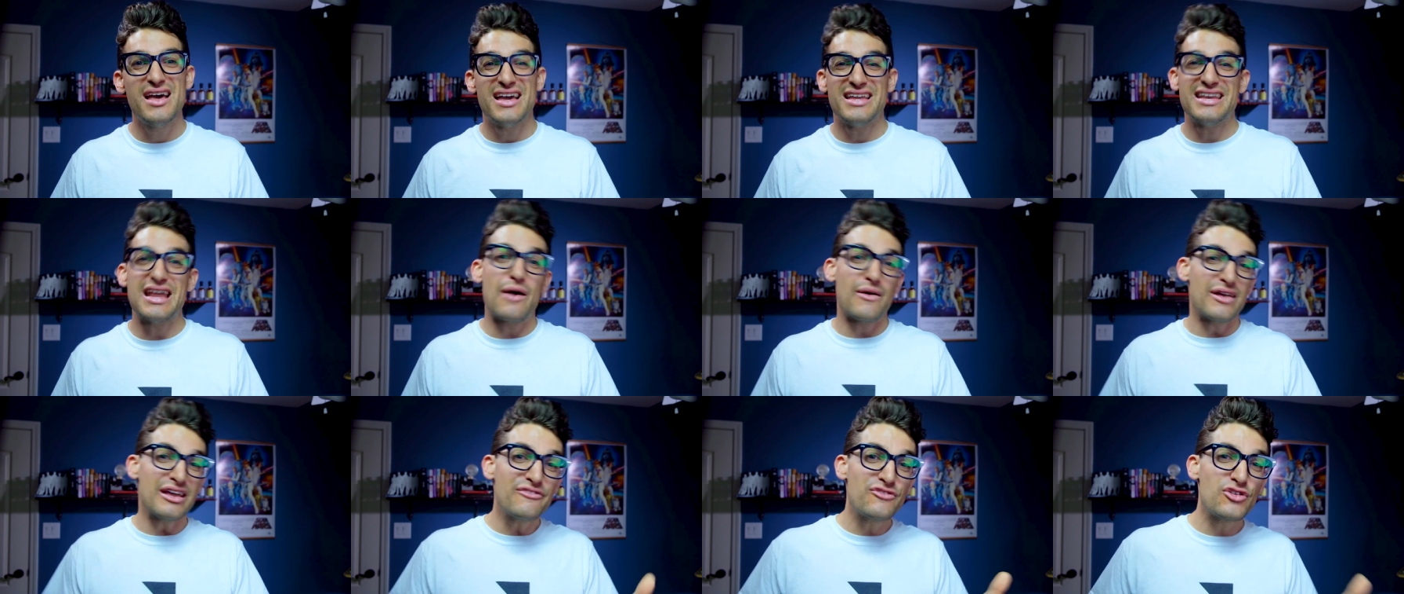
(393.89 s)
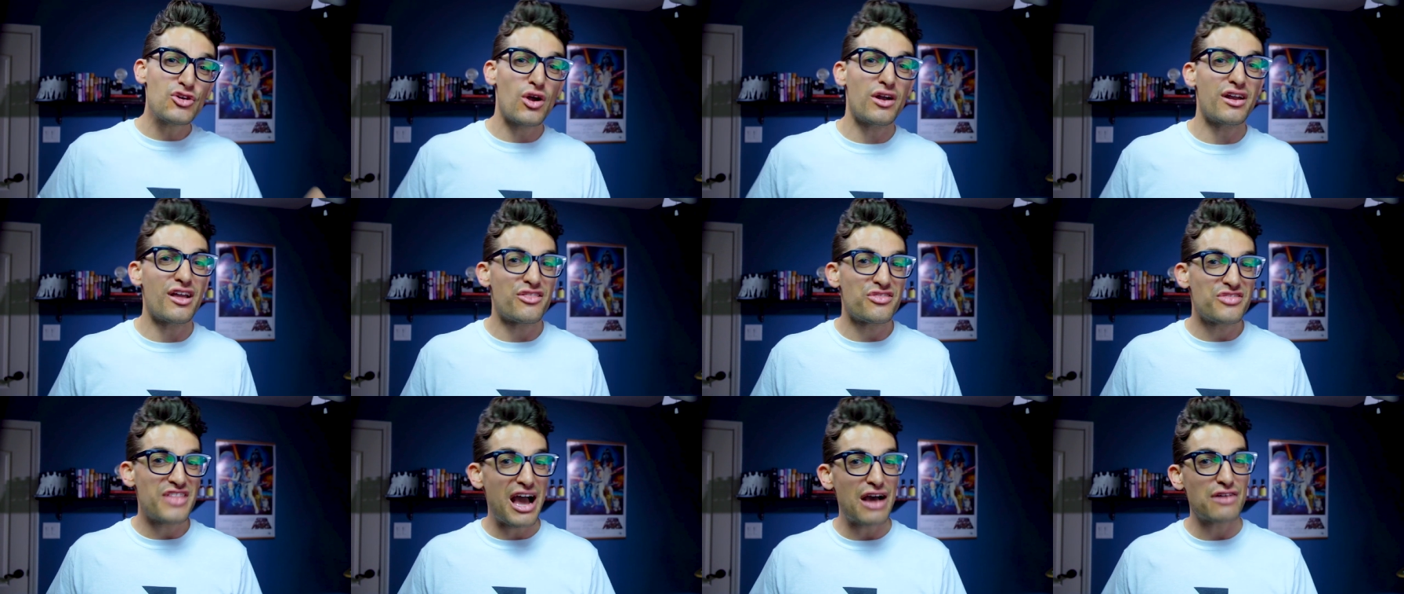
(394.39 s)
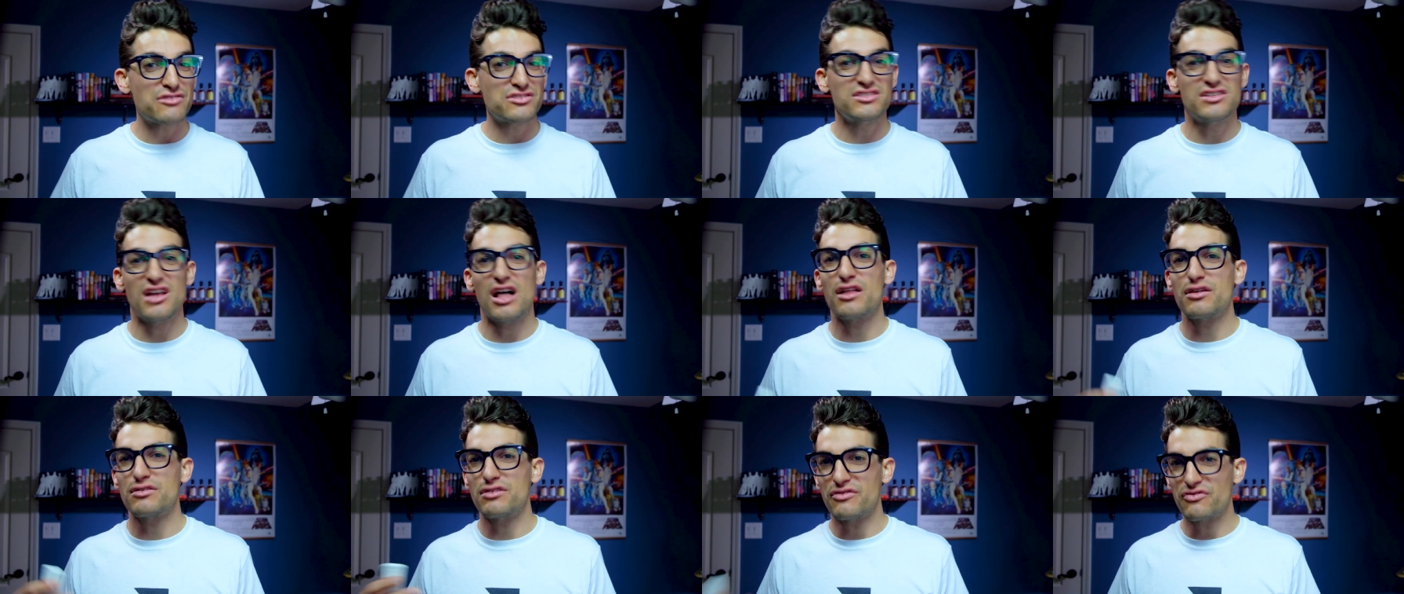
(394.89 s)
Now, if you're on a $1,000
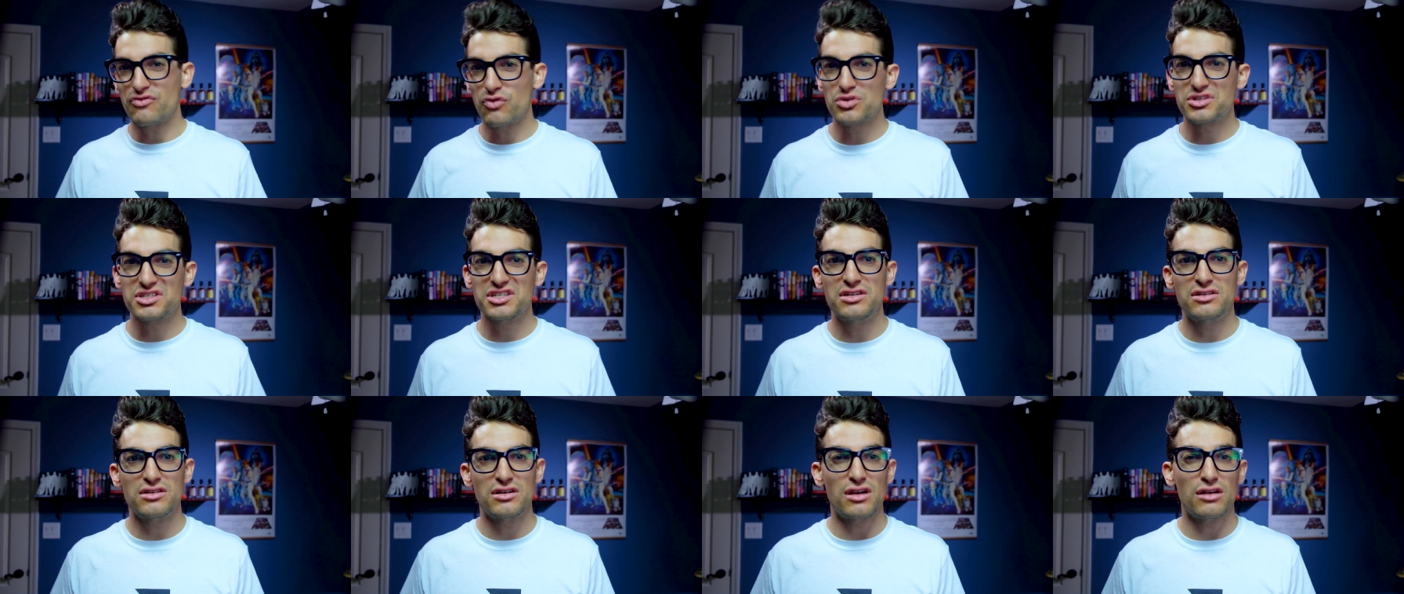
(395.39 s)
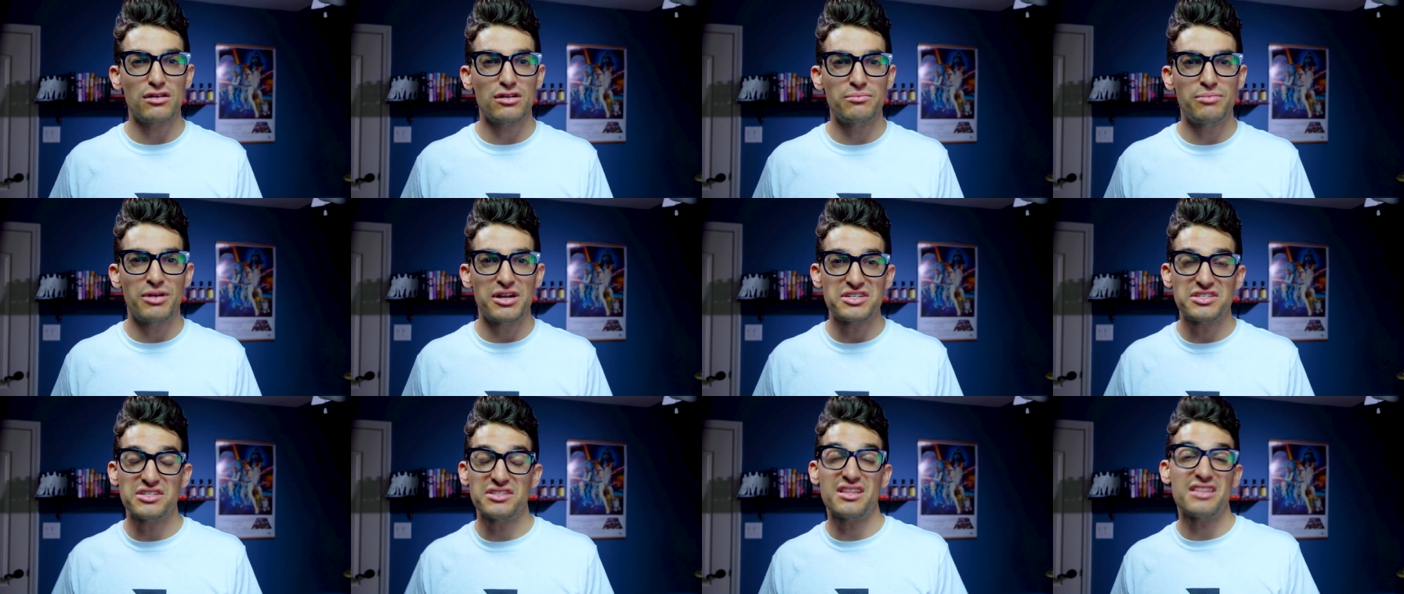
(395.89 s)
to $1,400 budget,